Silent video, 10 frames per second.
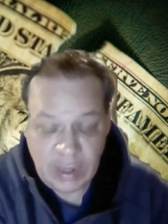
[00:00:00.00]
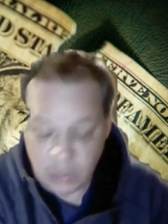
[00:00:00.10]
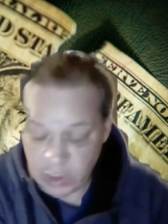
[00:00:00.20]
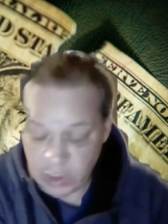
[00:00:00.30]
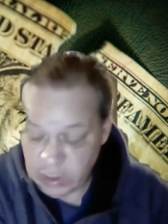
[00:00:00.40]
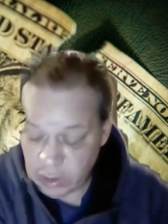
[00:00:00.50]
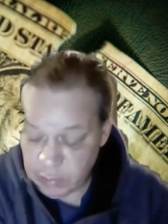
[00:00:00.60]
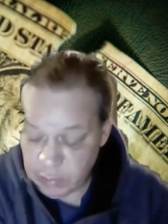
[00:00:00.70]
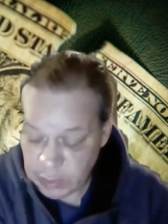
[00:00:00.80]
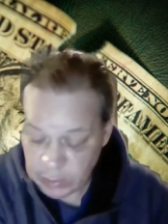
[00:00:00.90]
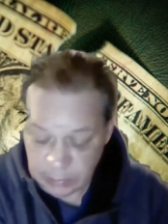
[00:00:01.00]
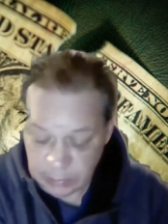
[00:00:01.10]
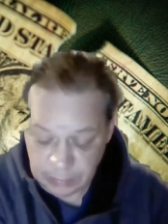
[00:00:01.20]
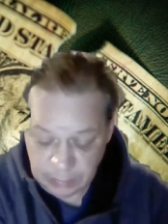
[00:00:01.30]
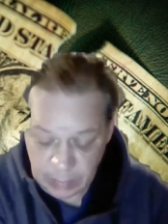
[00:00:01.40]
trillion bill.
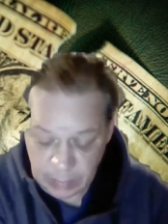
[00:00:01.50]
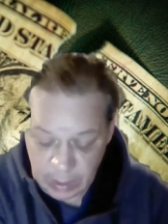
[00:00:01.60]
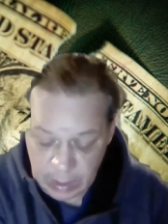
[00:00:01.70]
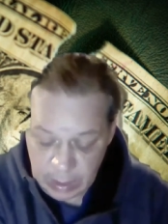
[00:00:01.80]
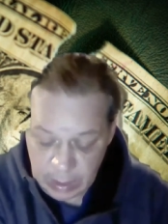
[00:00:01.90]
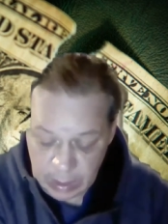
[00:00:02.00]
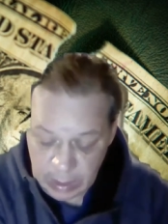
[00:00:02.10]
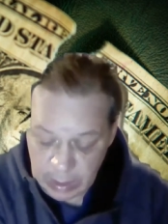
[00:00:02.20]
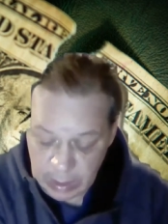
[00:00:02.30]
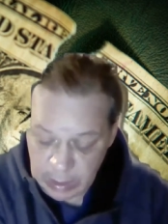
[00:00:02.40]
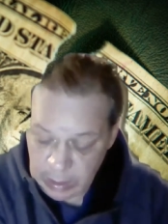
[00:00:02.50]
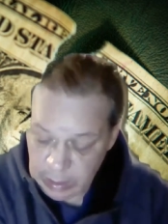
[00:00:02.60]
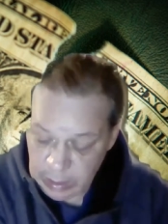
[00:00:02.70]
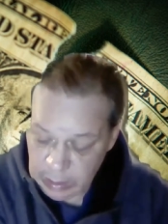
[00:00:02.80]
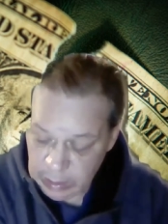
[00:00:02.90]

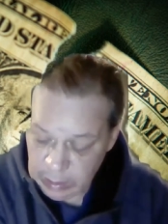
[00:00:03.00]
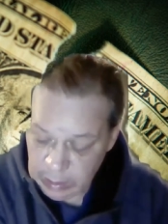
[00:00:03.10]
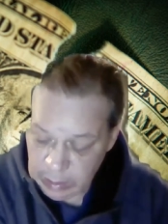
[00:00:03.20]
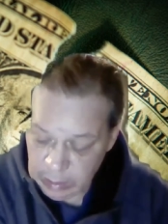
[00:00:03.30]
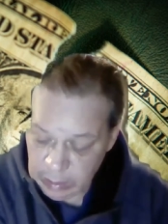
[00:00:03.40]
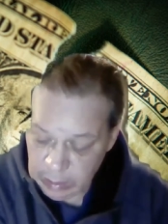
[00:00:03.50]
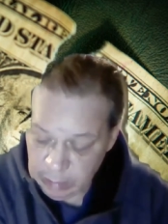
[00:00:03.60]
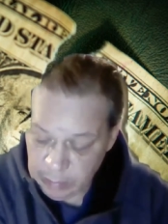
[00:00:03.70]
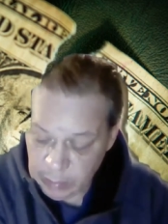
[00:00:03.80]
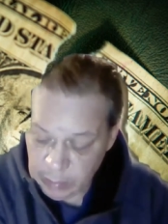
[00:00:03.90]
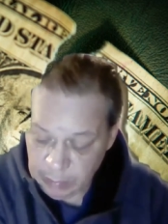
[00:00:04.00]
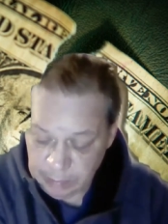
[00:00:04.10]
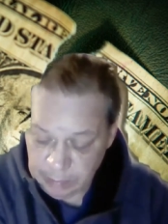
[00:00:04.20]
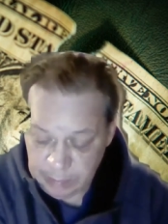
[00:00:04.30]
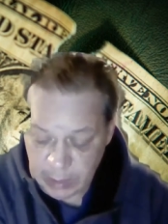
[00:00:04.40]
And the, the
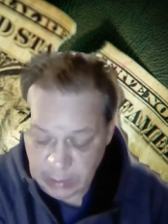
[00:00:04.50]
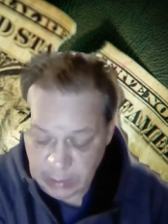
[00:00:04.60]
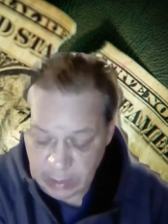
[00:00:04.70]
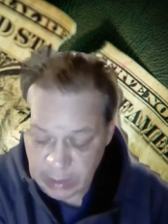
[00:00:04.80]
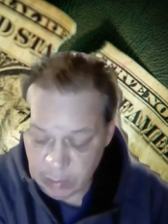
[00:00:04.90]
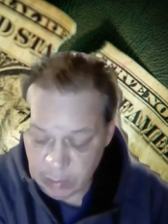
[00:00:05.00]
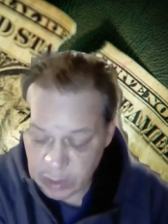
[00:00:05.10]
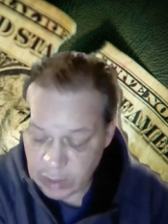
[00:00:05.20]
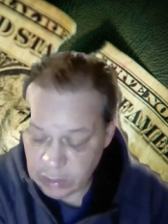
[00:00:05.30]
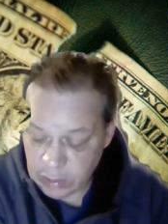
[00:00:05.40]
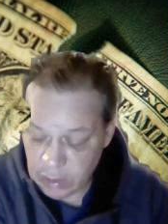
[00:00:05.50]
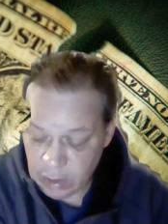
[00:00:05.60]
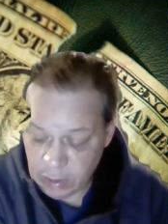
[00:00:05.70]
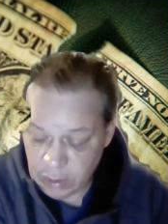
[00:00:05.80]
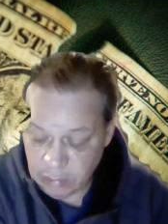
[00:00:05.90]
basically Democrats
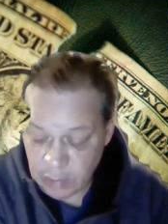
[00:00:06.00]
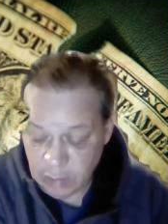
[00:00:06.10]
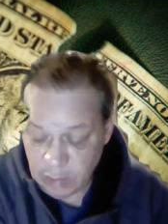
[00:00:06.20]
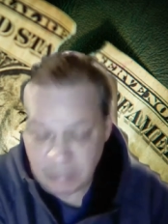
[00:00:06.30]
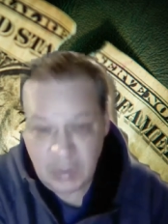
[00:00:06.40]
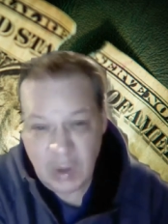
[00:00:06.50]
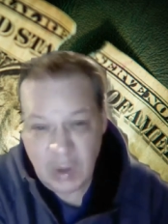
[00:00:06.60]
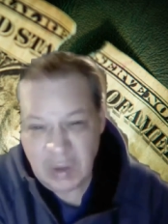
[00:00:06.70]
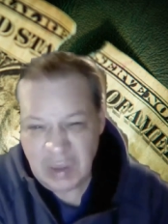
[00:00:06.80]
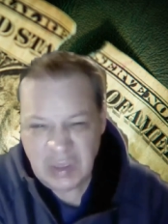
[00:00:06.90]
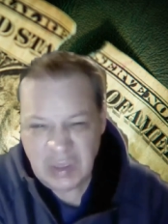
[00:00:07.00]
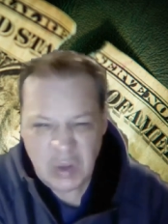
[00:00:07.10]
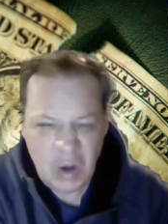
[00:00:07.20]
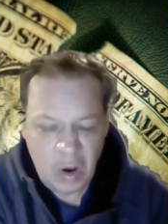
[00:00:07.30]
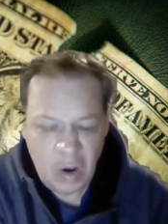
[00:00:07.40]
are, are they sort
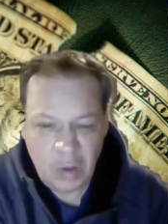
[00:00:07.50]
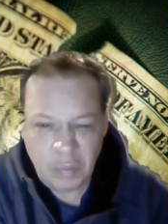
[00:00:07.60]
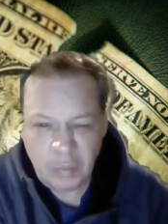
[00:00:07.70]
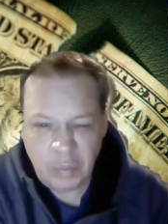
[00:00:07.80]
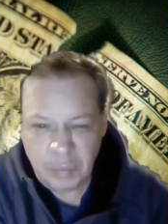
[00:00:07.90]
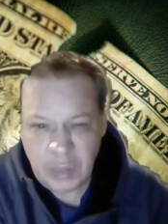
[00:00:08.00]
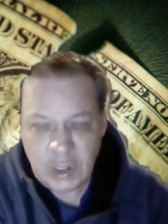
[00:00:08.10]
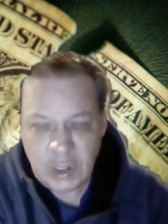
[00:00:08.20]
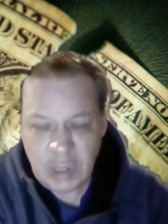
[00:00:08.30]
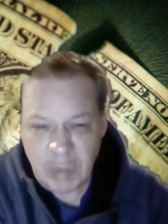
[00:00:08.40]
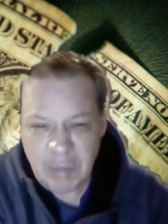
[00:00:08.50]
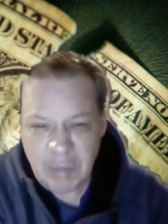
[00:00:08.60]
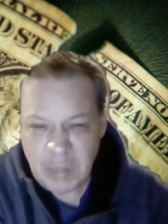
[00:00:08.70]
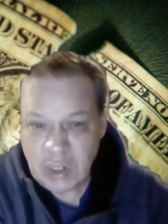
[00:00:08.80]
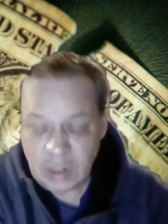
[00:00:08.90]
of are but they might
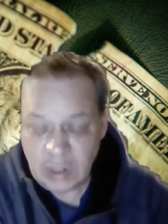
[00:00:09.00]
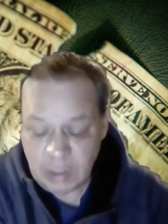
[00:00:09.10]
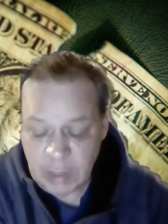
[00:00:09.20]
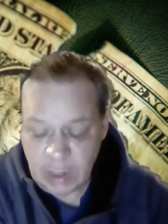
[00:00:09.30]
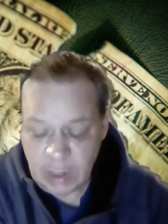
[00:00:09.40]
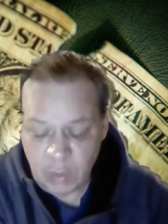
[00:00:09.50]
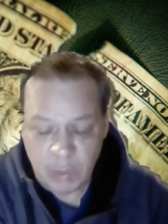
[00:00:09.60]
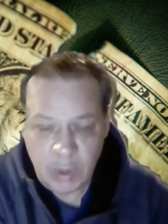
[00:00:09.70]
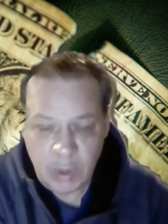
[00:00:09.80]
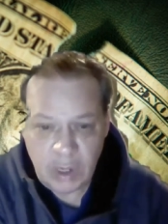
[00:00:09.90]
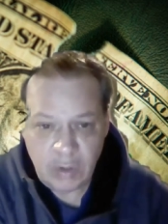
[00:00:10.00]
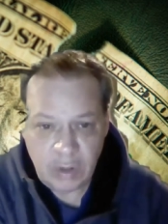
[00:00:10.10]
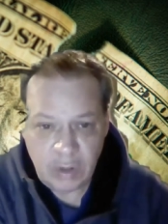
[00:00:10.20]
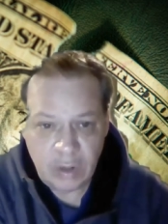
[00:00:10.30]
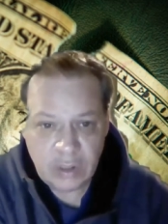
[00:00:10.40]
budge a little bit on 1.9
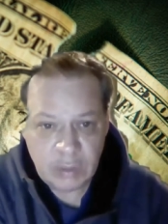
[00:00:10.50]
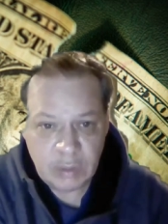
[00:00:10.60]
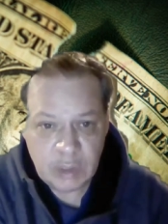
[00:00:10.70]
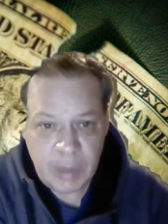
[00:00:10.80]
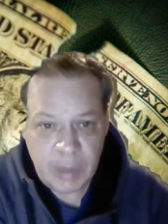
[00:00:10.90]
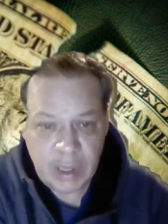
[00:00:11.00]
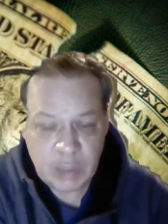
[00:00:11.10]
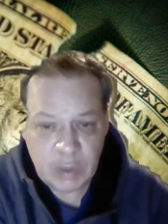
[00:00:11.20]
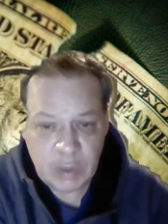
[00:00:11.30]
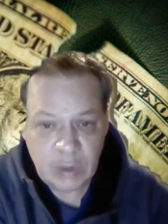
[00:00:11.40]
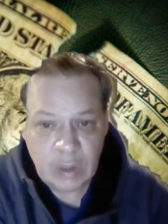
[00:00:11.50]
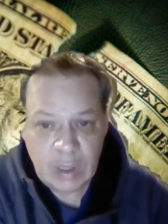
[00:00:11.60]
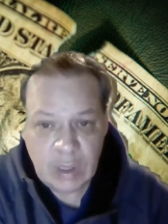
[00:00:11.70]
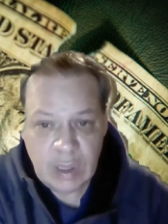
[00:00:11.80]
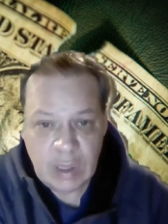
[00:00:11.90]
trillion dollar stimulus package bill,
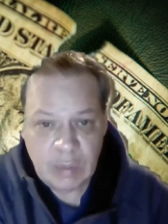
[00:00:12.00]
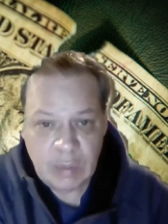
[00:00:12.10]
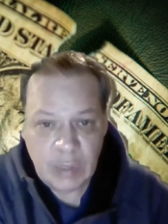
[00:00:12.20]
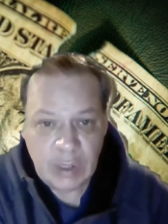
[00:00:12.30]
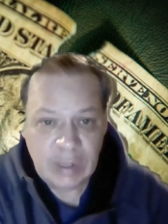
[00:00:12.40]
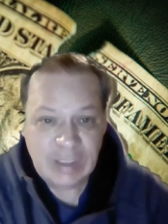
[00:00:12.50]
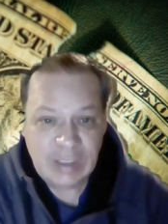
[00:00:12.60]
but